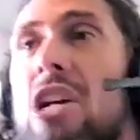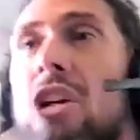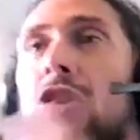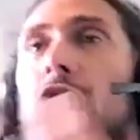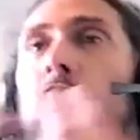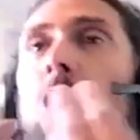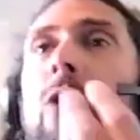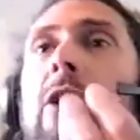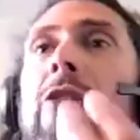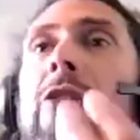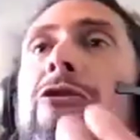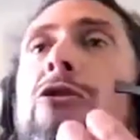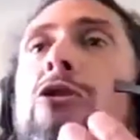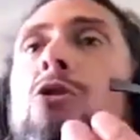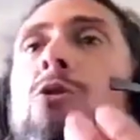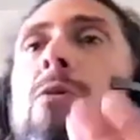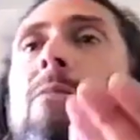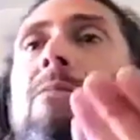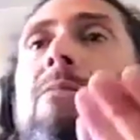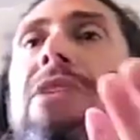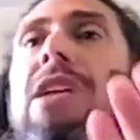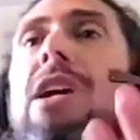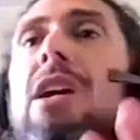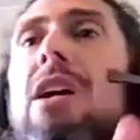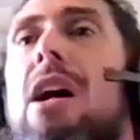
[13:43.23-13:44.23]
So if you
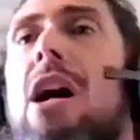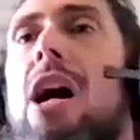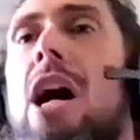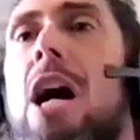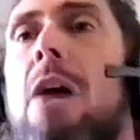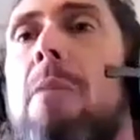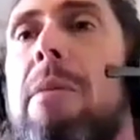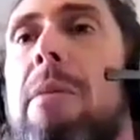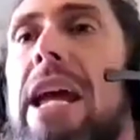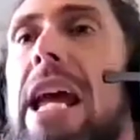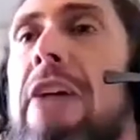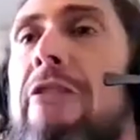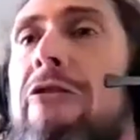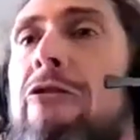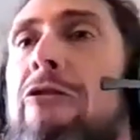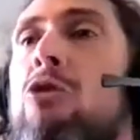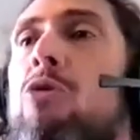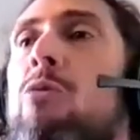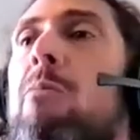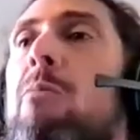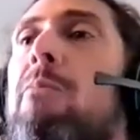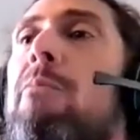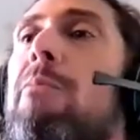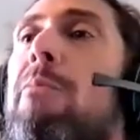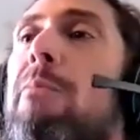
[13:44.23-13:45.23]
um, if
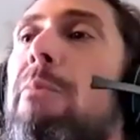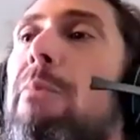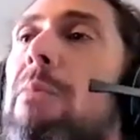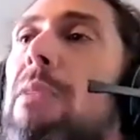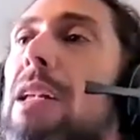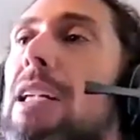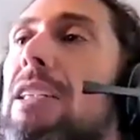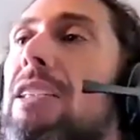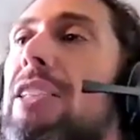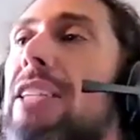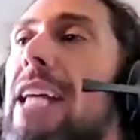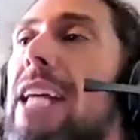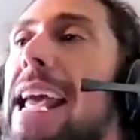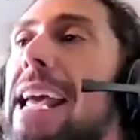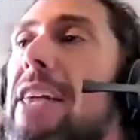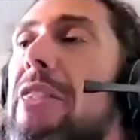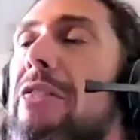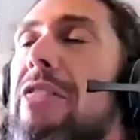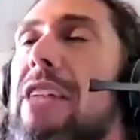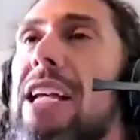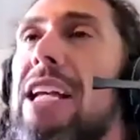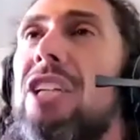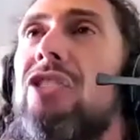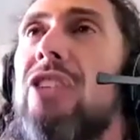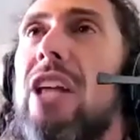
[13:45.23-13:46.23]
you take
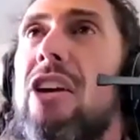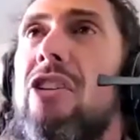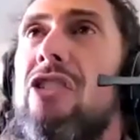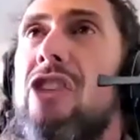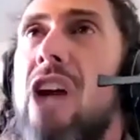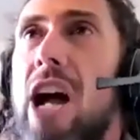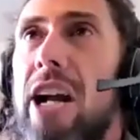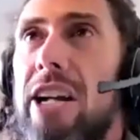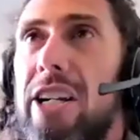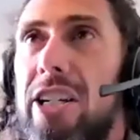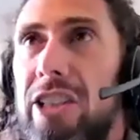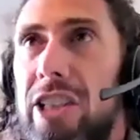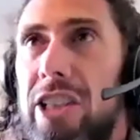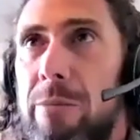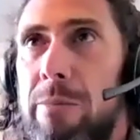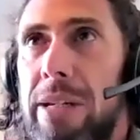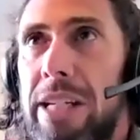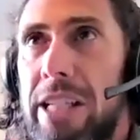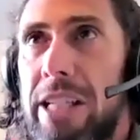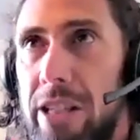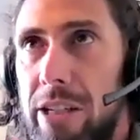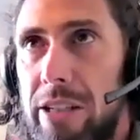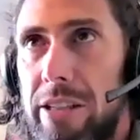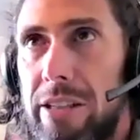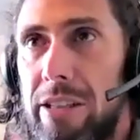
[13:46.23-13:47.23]
things that are not good to
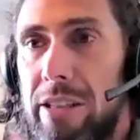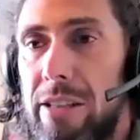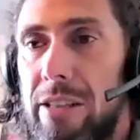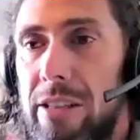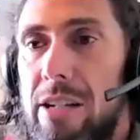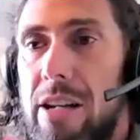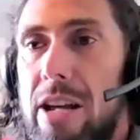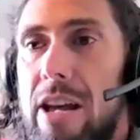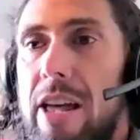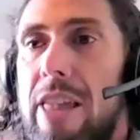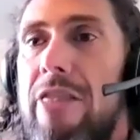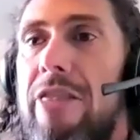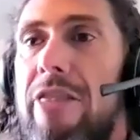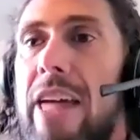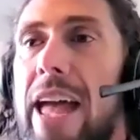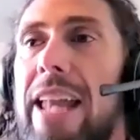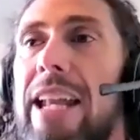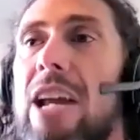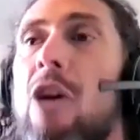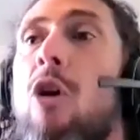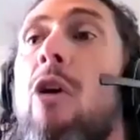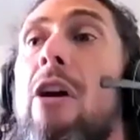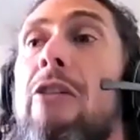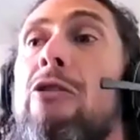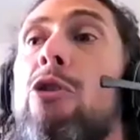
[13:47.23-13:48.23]
be good, then,
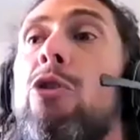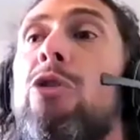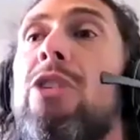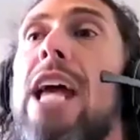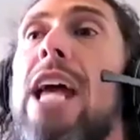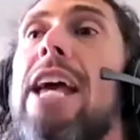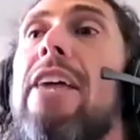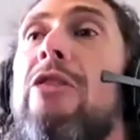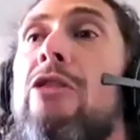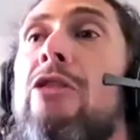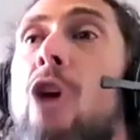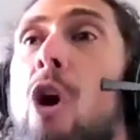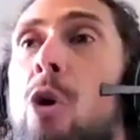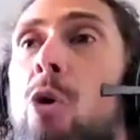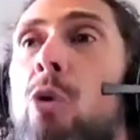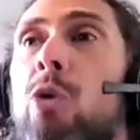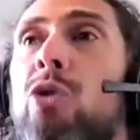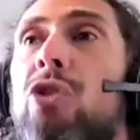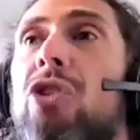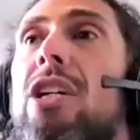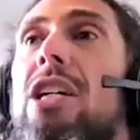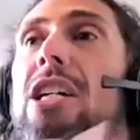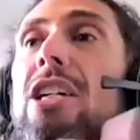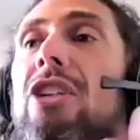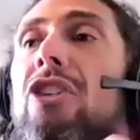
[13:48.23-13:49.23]
or if you take
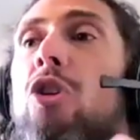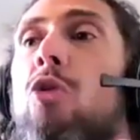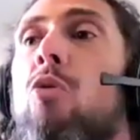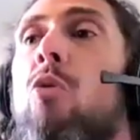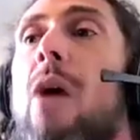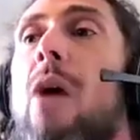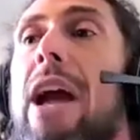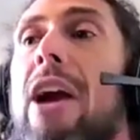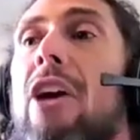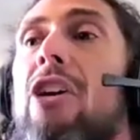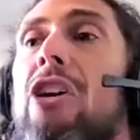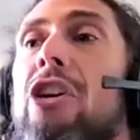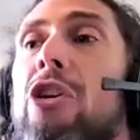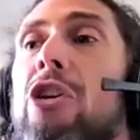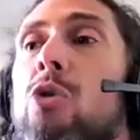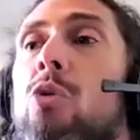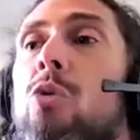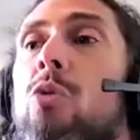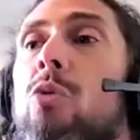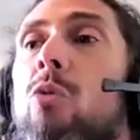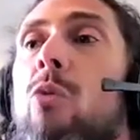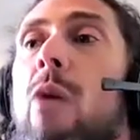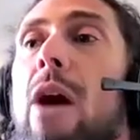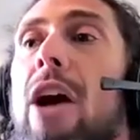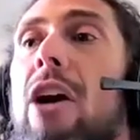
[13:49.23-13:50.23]
those to where
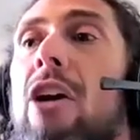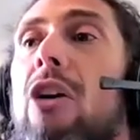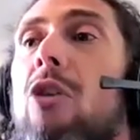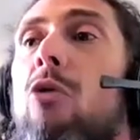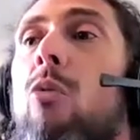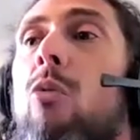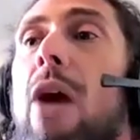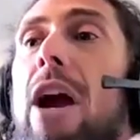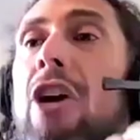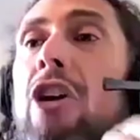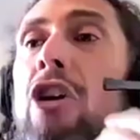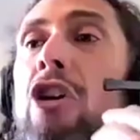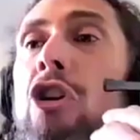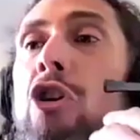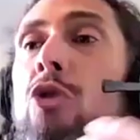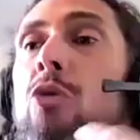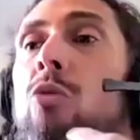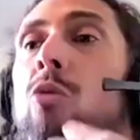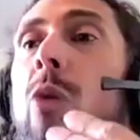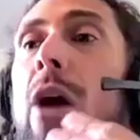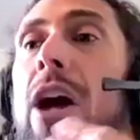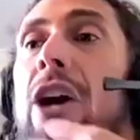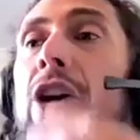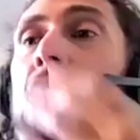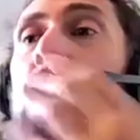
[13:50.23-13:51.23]
you, where, where you,
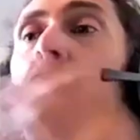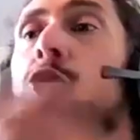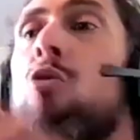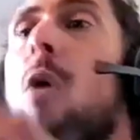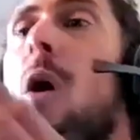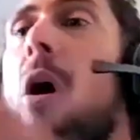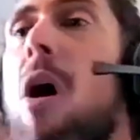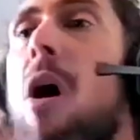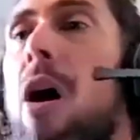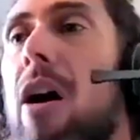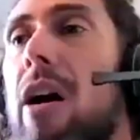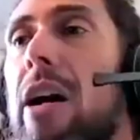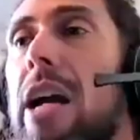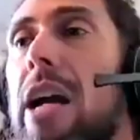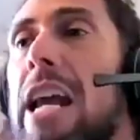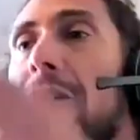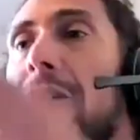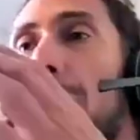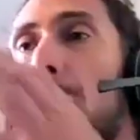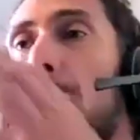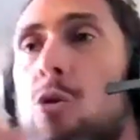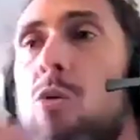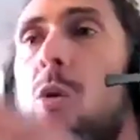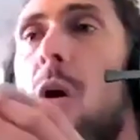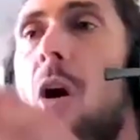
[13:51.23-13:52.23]
where you are,
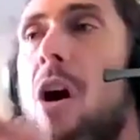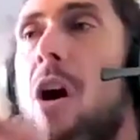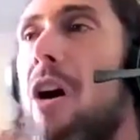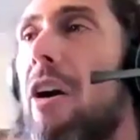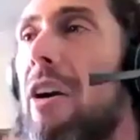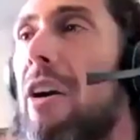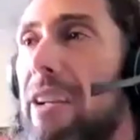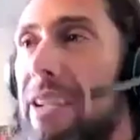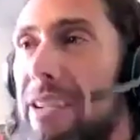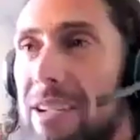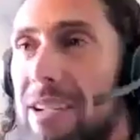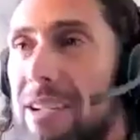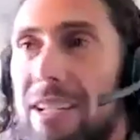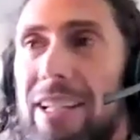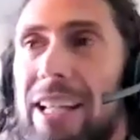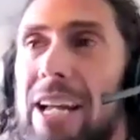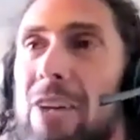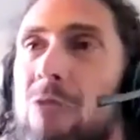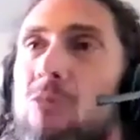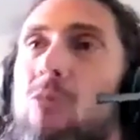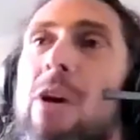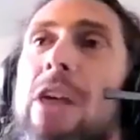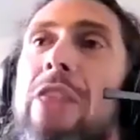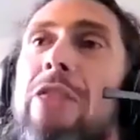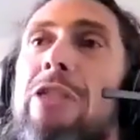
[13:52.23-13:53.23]
if you are
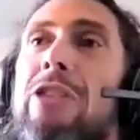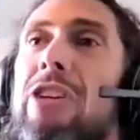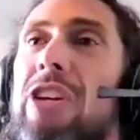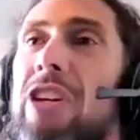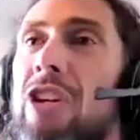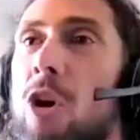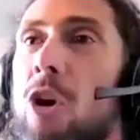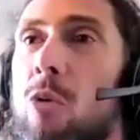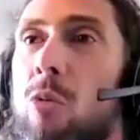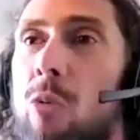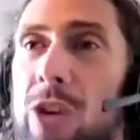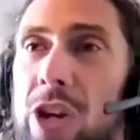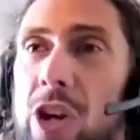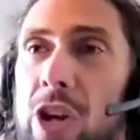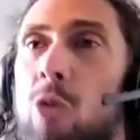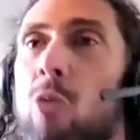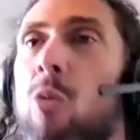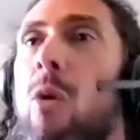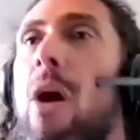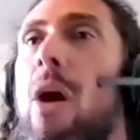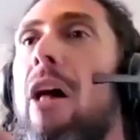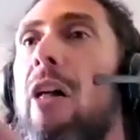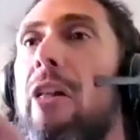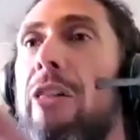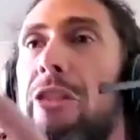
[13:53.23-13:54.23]
like with, you know, your
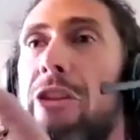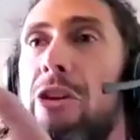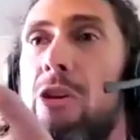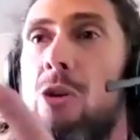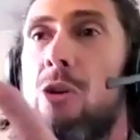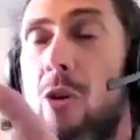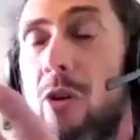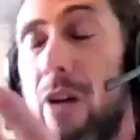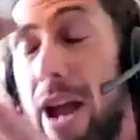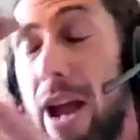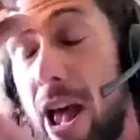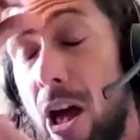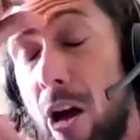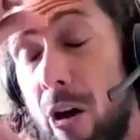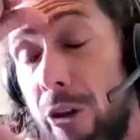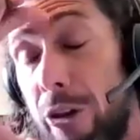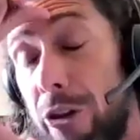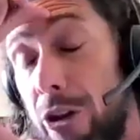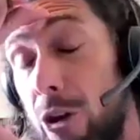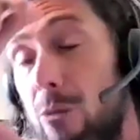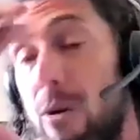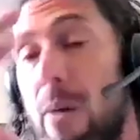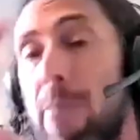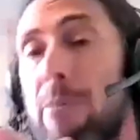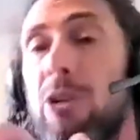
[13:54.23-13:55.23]
wealth, your health,
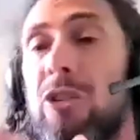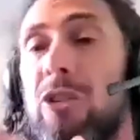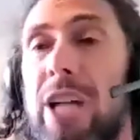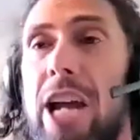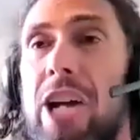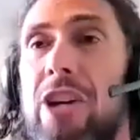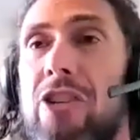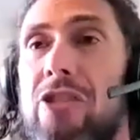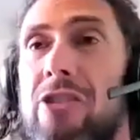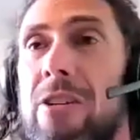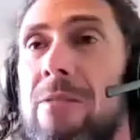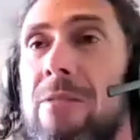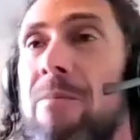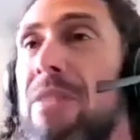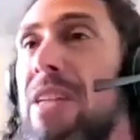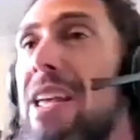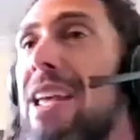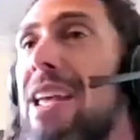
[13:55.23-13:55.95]
your reputation,